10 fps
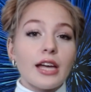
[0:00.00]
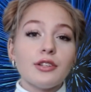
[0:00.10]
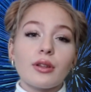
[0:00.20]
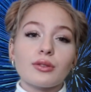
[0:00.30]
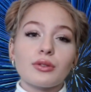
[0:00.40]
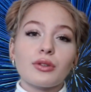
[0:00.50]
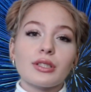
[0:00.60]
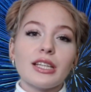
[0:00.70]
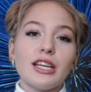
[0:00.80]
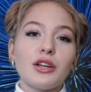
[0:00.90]
In
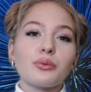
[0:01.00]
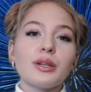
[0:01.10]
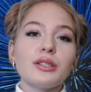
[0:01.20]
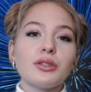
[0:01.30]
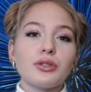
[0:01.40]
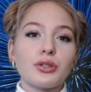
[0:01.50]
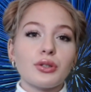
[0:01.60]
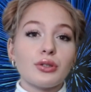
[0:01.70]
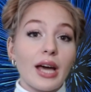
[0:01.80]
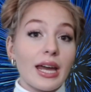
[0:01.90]
2013,
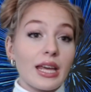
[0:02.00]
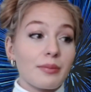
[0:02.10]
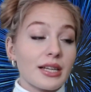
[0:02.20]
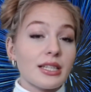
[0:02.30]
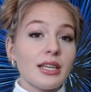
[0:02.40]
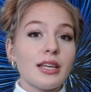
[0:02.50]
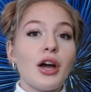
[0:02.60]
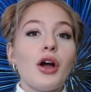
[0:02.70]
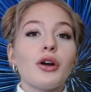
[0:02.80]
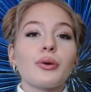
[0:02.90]
researchers at MIT
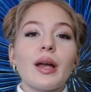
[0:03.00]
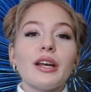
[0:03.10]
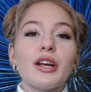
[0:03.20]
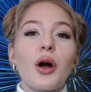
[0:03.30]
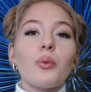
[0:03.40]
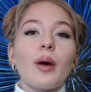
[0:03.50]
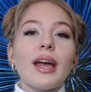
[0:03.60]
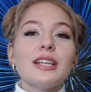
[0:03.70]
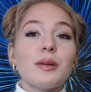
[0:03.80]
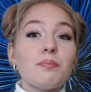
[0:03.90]
created a
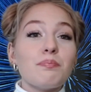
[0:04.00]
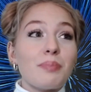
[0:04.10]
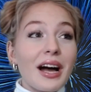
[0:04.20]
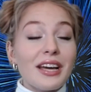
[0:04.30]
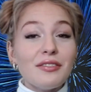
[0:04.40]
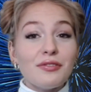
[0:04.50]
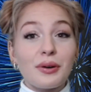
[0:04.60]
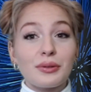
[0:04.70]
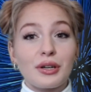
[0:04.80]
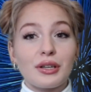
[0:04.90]
way to bind
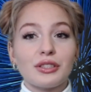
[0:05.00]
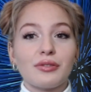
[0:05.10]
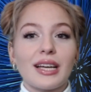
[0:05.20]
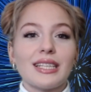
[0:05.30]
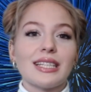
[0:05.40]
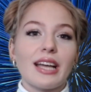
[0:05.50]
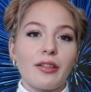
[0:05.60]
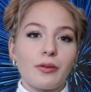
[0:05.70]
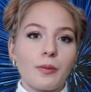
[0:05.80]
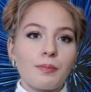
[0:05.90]
photons of light
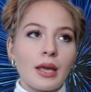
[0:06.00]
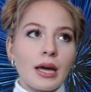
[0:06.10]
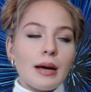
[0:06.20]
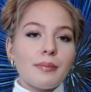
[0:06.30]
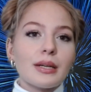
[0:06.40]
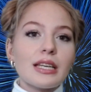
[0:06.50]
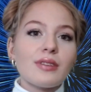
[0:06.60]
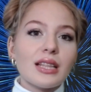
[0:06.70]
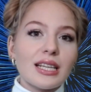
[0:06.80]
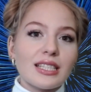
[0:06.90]
together but
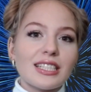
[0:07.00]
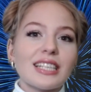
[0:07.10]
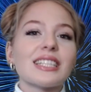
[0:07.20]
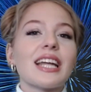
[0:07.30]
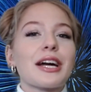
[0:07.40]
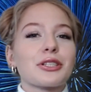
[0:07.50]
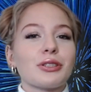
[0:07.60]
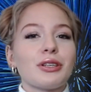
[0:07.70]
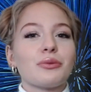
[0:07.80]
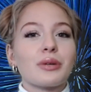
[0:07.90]
even this doesn't
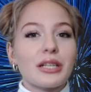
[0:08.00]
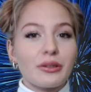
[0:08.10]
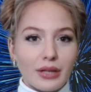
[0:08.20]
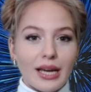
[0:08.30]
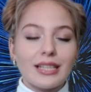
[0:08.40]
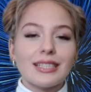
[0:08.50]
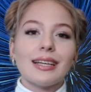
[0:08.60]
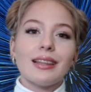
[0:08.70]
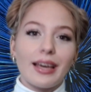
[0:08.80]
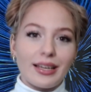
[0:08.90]
actually recreate
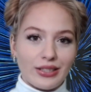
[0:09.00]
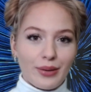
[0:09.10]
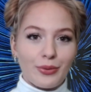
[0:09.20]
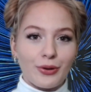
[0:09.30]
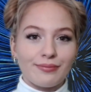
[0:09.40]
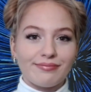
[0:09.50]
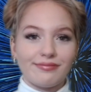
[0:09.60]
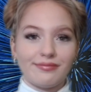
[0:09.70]
a lightsaber.